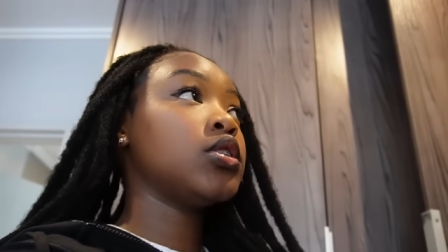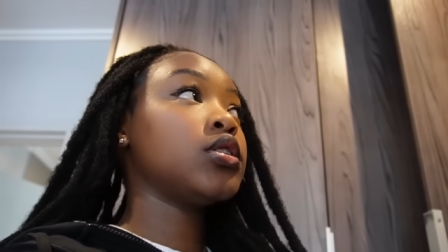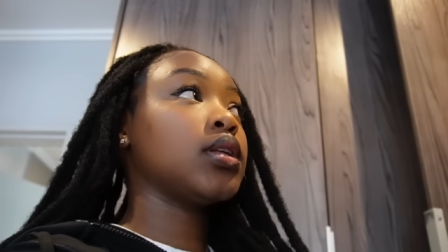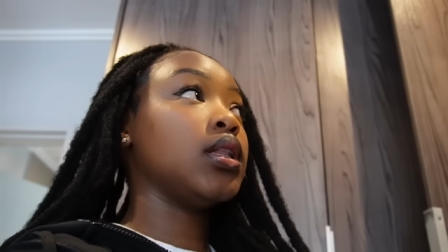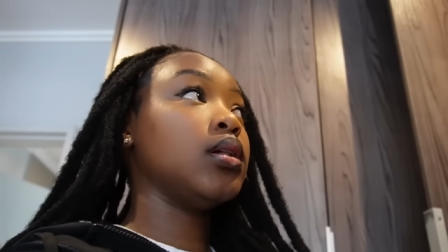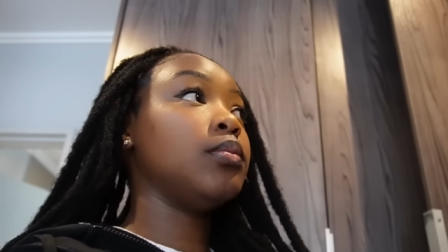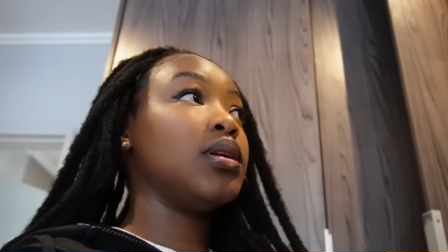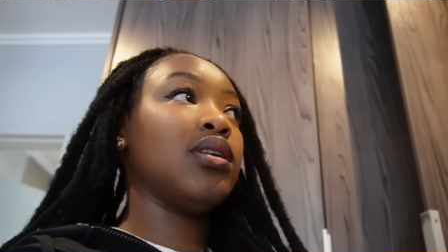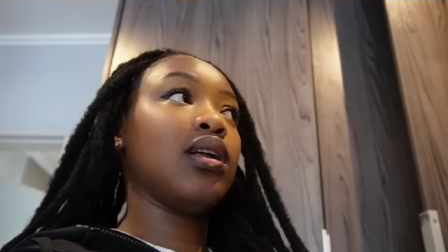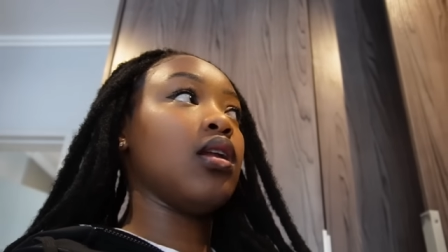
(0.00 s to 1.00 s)
just a little
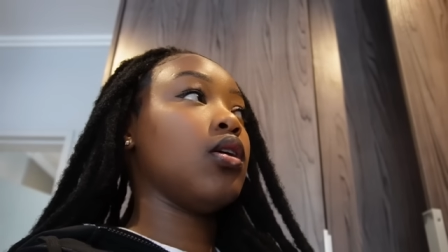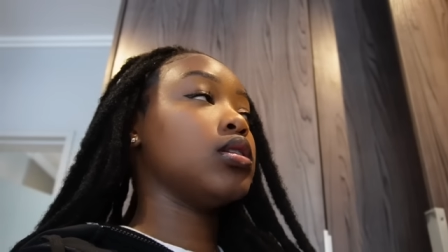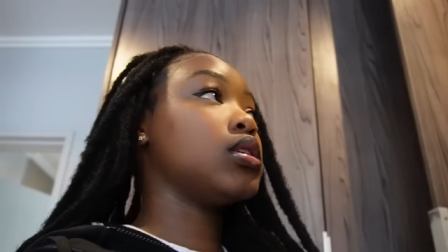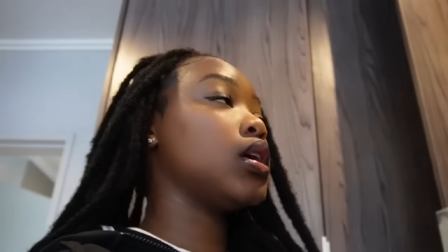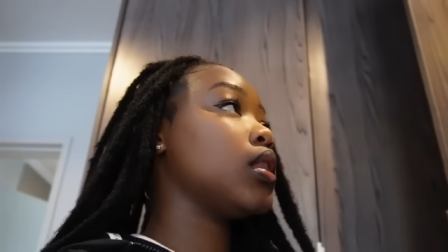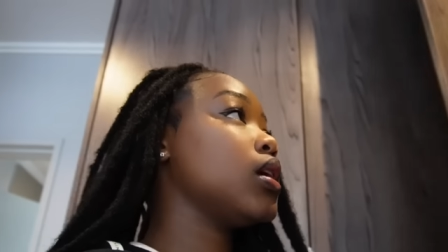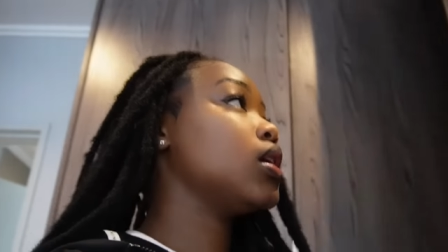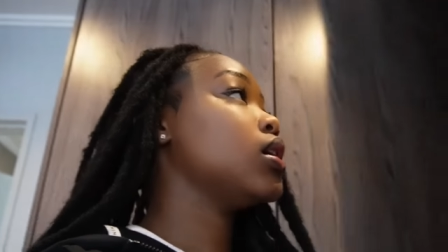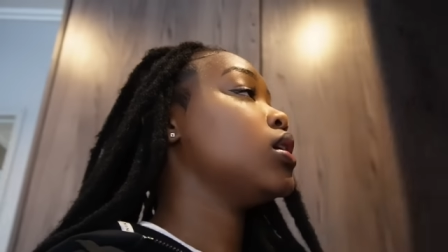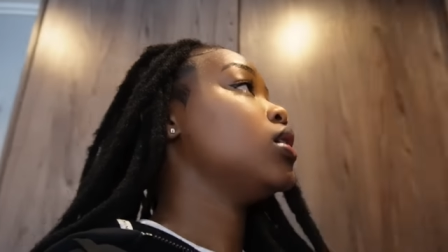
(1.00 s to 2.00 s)
bit not a lot i think